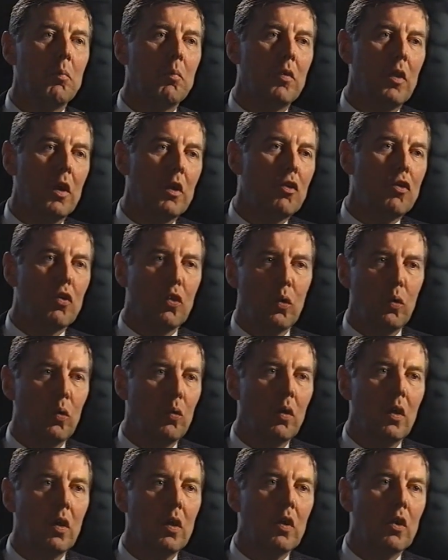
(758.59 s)
the
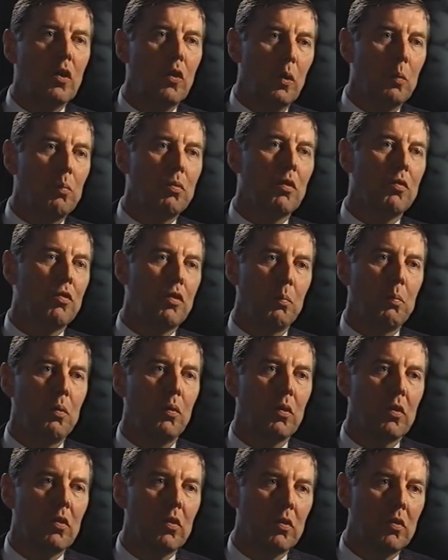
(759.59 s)
two groups of
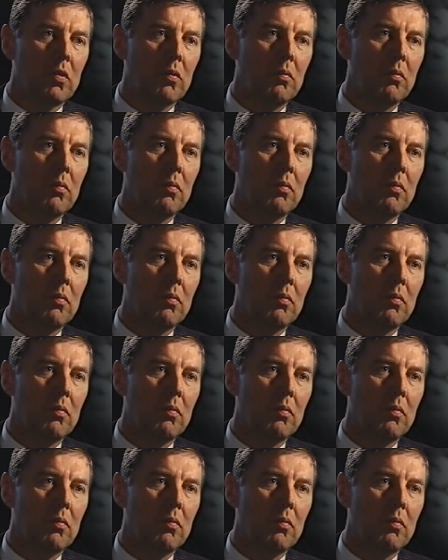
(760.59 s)
supporters.